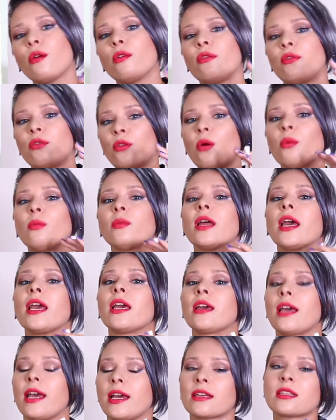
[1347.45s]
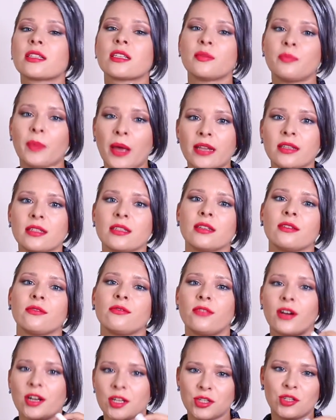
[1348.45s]
from like
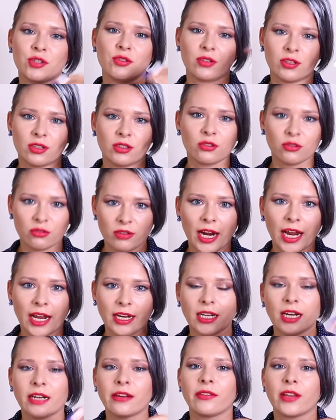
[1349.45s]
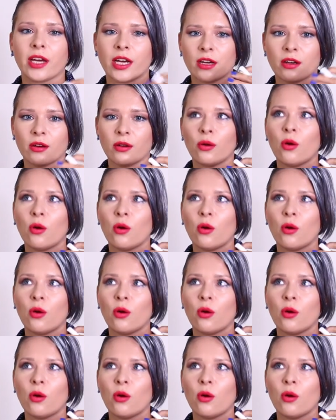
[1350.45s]
expensive restaurant grade, kind of like